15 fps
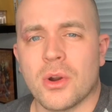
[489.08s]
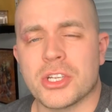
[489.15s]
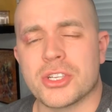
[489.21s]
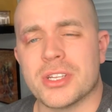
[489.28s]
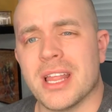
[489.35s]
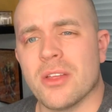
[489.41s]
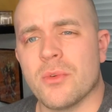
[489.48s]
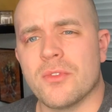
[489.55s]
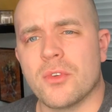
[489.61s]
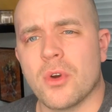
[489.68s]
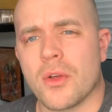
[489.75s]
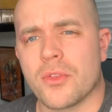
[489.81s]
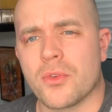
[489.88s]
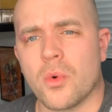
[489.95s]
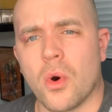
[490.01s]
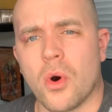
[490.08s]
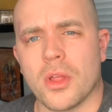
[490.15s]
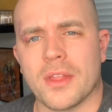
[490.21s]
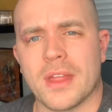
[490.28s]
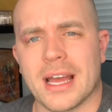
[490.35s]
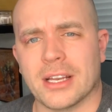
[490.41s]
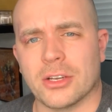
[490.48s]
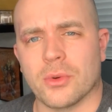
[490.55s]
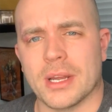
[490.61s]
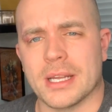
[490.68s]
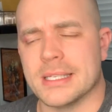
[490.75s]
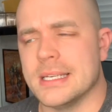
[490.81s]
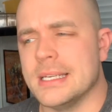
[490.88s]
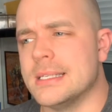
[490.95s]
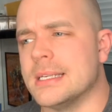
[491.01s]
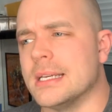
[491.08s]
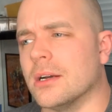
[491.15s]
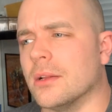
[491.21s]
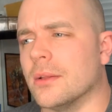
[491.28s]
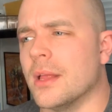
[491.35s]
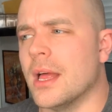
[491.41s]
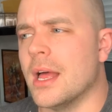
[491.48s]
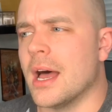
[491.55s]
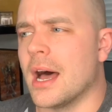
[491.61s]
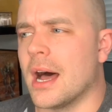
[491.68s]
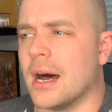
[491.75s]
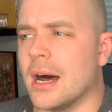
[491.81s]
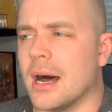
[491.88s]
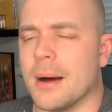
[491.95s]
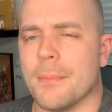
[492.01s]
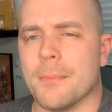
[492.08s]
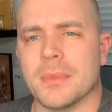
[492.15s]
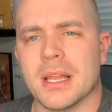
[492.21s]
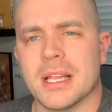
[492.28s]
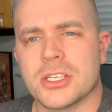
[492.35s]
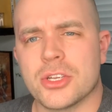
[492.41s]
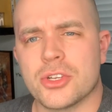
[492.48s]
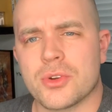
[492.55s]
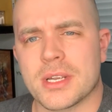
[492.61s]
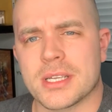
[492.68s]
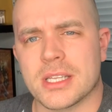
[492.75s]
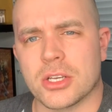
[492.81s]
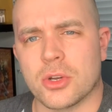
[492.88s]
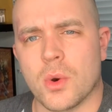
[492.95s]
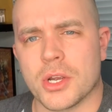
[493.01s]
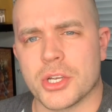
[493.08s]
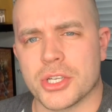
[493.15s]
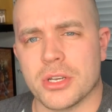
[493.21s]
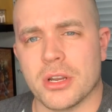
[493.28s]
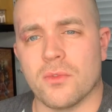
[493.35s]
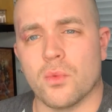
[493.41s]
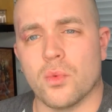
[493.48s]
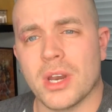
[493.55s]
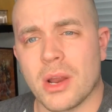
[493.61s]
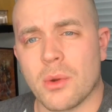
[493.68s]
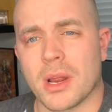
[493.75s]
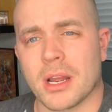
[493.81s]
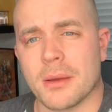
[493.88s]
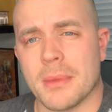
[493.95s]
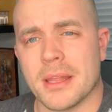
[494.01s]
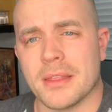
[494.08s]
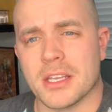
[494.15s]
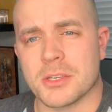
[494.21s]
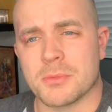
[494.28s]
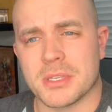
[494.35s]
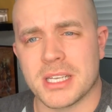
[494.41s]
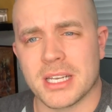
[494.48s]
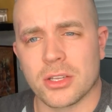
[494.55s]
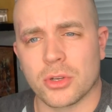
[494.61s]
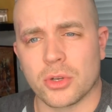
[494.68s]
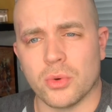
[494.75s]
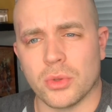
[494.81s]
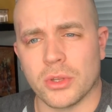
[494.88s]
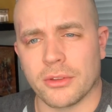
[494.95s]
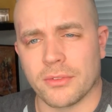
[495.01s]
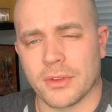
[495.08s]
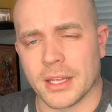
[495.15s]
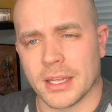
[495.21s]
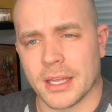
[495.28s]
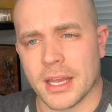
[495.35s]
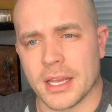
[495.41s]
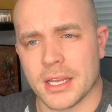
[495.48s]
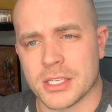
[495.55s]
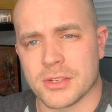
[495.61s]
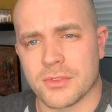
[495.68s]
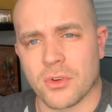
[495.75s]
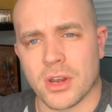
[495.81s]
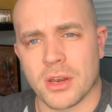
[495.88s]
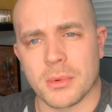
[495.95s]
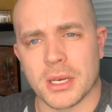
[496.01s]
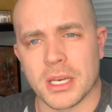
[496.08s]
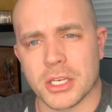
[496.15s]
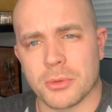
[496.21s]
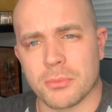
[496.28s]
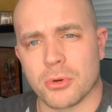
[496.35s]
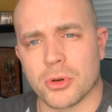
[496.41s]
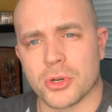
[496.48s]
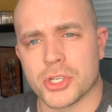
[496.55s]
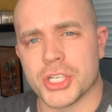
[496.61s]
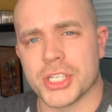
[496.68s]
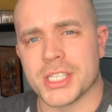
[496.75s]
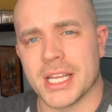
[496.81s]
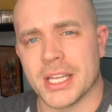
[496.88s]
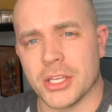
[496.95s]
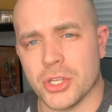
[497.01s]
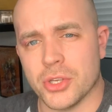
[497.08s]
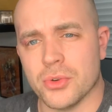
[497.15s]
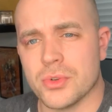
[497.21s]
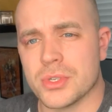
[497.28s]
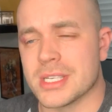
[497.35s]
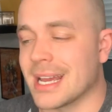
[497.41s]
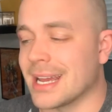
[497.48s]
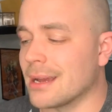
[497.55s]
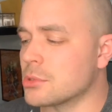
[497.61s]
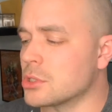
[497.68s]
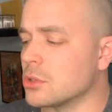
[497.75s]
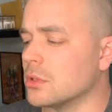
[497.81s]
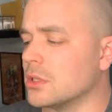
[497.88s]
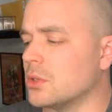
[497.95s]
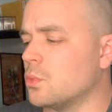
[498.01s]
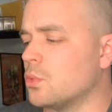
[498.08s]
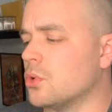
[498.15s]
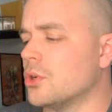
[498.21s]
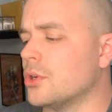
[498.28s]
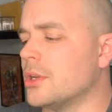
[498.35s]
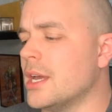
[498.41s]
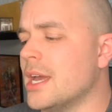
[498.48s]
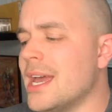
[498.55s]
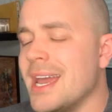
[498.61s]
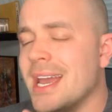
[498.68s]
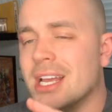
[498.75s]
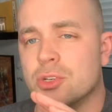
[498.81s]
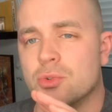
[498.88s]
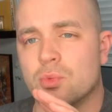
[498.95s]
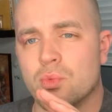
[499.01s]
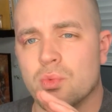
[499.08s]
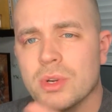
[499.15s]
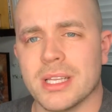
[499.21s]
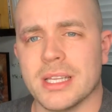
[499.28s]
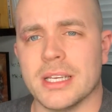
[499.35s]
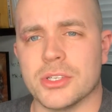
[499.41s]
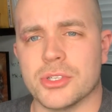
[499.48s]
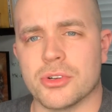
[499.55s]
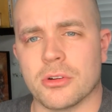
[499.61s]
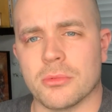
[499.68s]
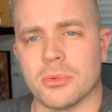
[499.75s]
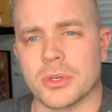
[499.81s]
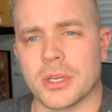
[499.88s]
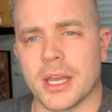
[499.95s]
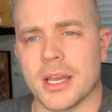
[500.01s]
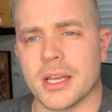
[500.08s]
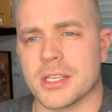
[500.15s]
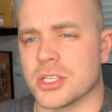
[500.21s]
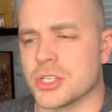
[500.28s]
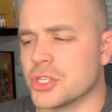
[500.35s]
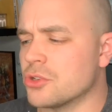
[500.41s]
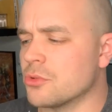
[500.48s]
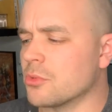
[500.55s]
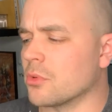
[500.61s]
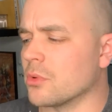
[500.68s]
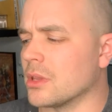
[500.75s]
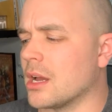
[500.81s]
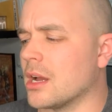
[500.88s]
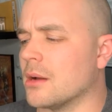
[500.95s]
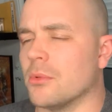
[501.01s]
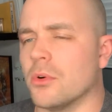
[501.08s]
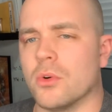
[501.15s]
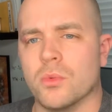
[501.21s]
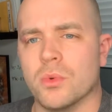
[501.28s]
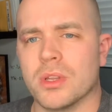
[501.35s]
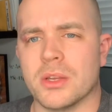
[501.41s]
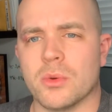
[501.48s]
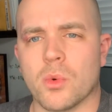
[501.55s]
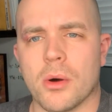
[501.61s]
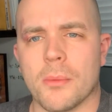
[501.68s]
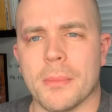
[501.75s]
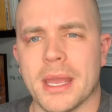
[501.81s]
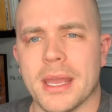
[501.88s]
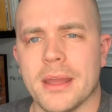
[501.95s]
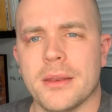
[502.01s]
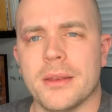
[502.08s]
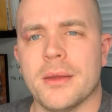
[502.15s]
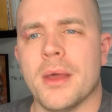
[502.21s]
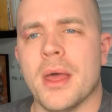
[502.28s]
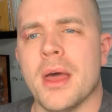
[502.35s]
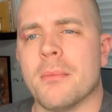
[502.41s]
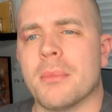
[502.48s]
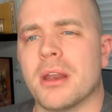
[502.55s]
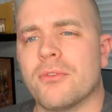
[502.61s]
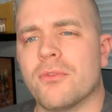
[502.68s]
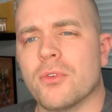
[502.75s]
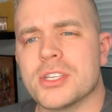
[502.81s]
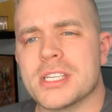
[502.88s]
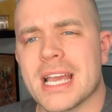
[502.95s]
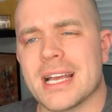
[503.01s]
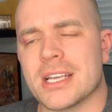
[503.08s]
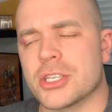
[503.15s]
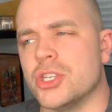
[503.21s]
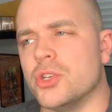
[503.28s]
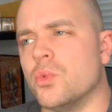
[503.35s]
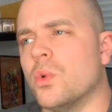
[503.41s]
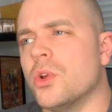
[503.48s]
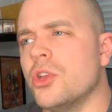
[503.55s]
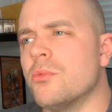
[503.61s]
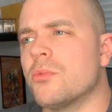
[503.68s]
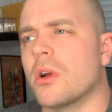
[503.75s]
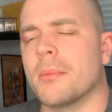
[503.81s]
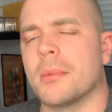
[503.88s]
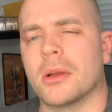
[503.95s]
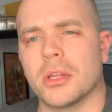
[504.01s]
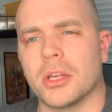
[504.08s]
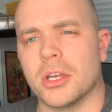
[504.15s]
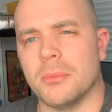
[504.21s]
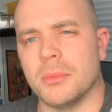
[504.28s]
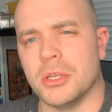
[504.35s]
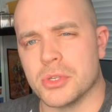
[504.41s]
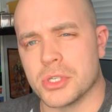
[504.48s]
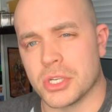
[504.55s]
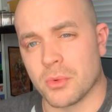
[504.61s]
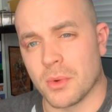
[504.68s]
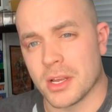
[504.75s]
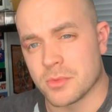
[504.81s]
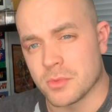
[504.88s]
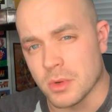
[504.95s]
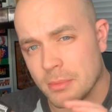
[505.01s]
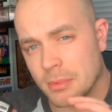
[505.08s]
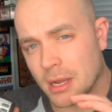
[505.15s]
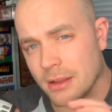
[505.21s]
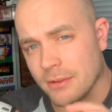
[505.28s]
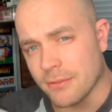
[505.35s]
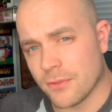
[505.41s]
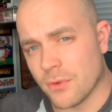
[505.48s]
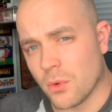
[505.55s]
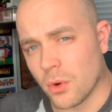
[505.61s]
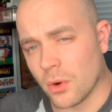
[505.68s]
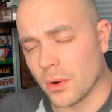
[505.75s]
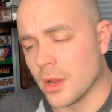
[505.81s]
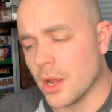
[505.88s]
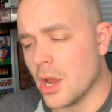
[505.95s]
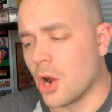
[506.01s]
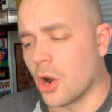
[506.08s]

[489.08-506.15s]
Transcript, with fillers: All right, so now that we've gone through all that in great detail, let's address the question of, would I recommend this particular cooling fan case for anybody to purchase and use? I absolutely would. It's really a durable case. It's super reliable, really well made. But I first ask you, what are you primarily going to be using your Raspberry Pi for?